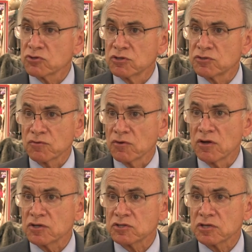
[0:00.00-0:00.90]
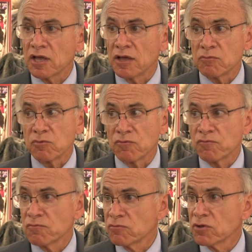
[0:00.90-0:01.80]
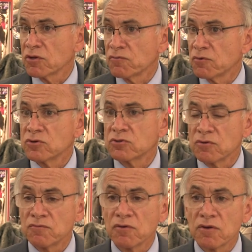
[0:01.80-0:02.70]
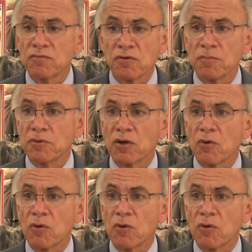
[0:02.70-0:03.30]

choice for us, and we're looking forward to a very, very big